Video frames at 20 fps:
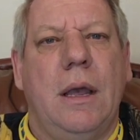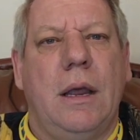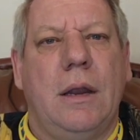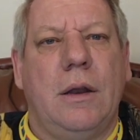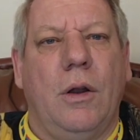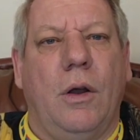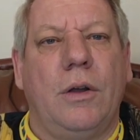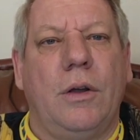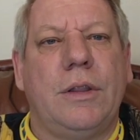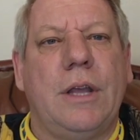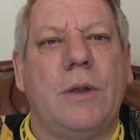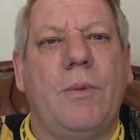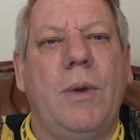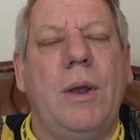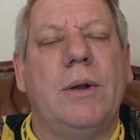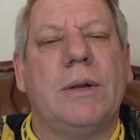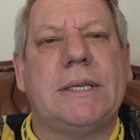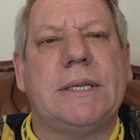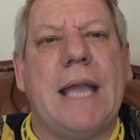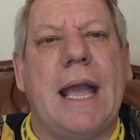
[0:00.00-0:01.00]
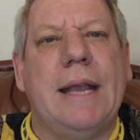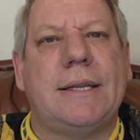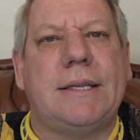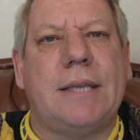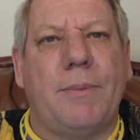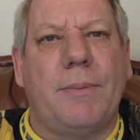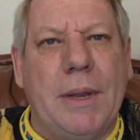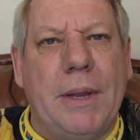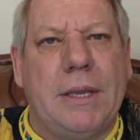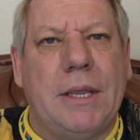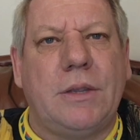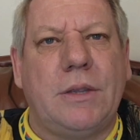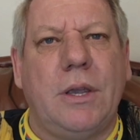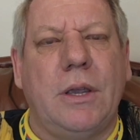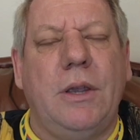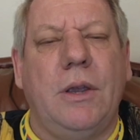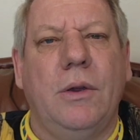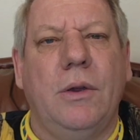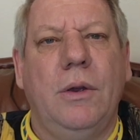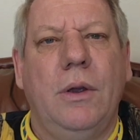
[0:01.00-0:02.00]
And Lord, that we will stay submitted
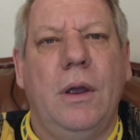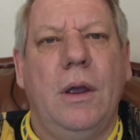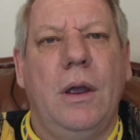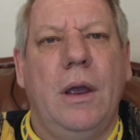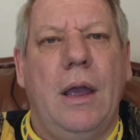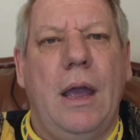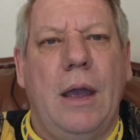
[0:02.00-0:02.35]
to you